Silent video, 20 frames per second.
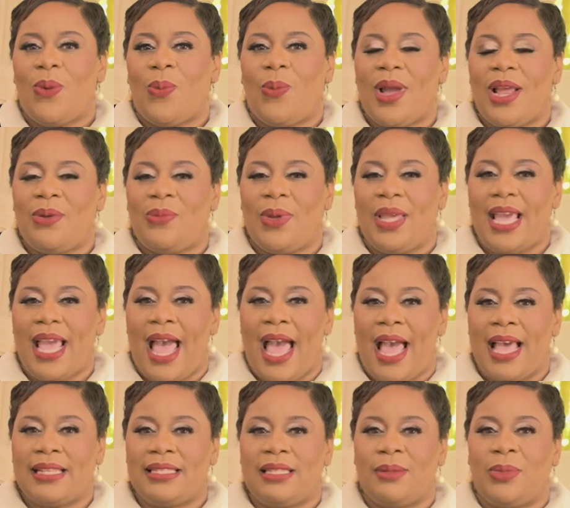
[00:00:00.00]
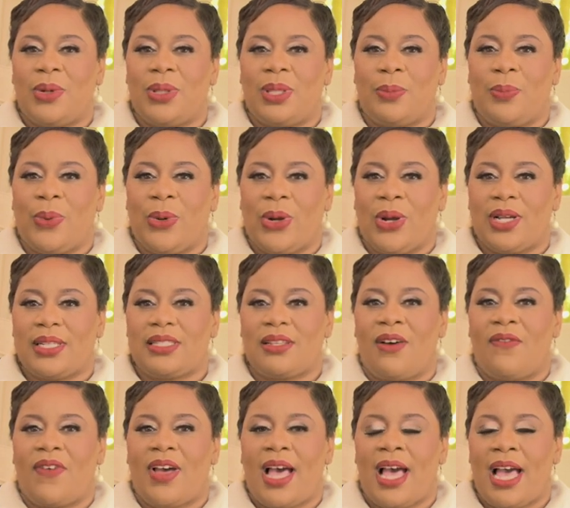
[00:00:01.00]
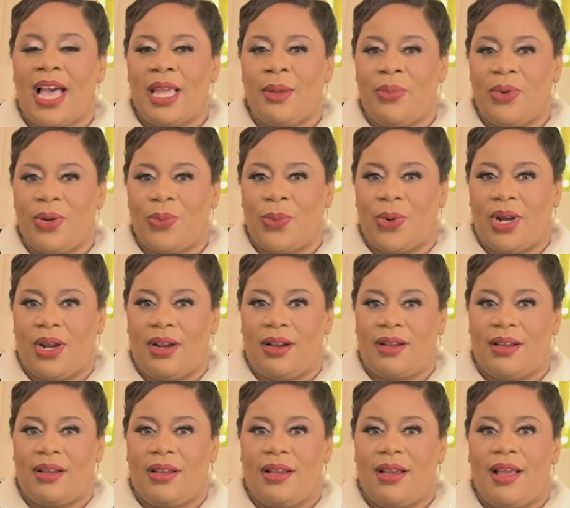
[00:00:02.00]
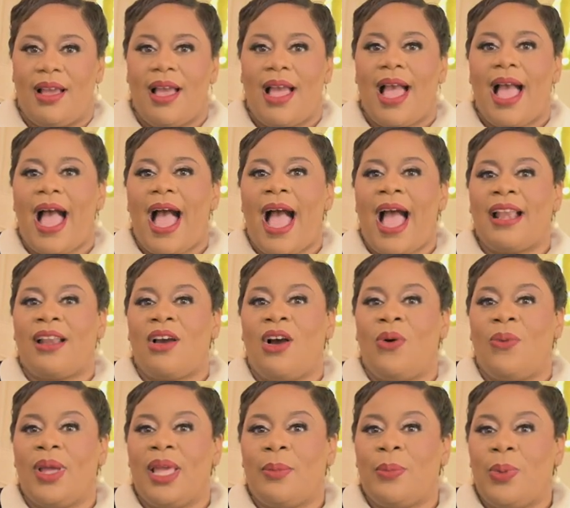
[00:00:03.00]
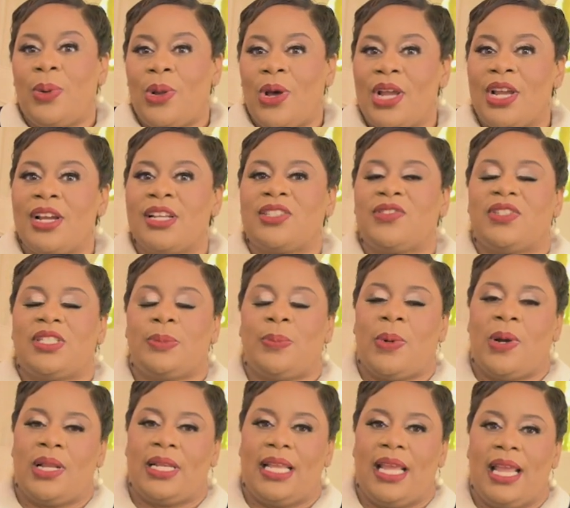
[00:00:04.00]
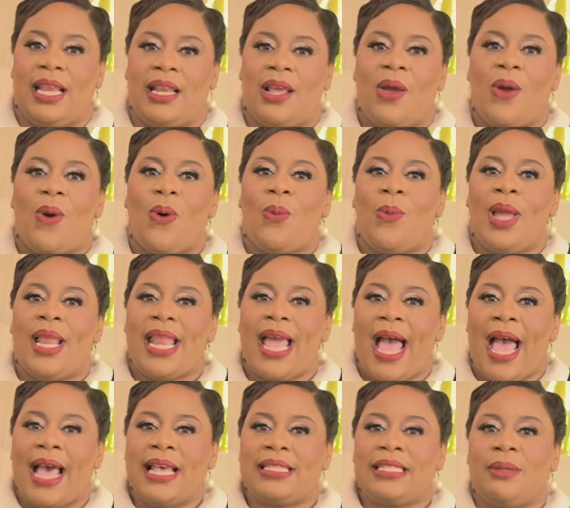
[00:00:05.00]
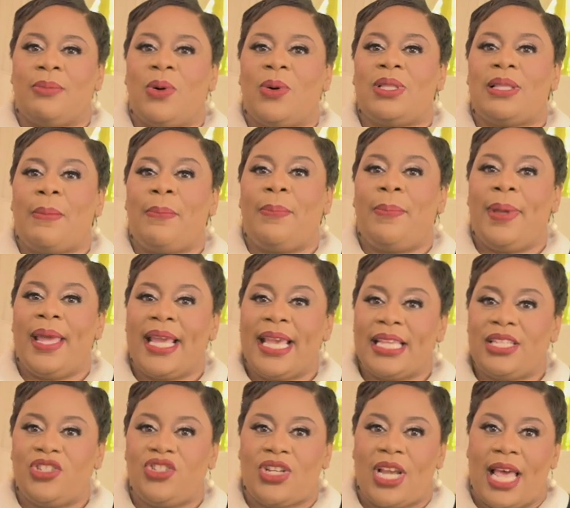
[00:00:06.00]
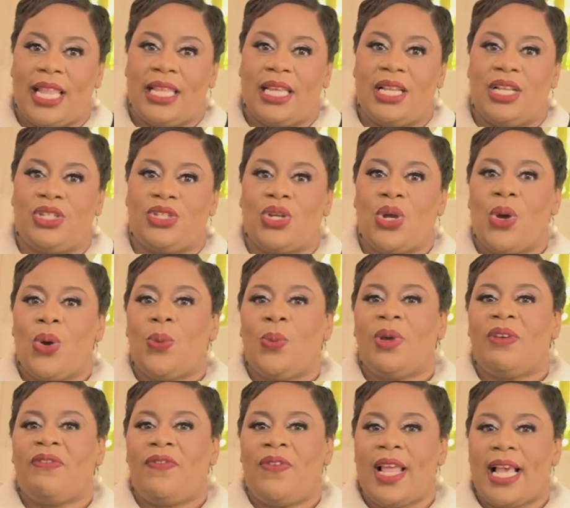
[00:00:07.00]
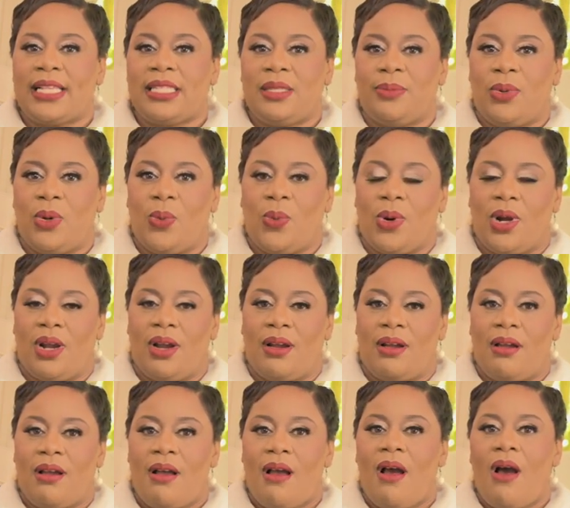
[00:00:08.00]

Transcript: when we asked about the perks of hybrid work and how employers responded when asked about the biggest challenge with flexible work,